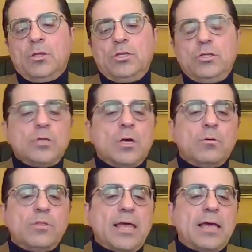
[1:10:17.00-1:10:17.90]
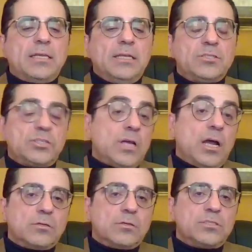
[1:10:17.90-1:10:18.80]
You know that in
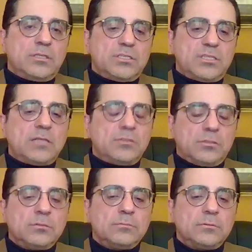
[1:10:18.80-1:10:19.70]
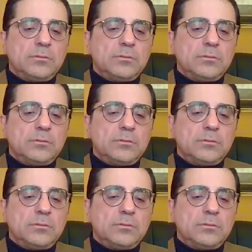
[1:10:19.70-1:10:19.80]
stars in the center,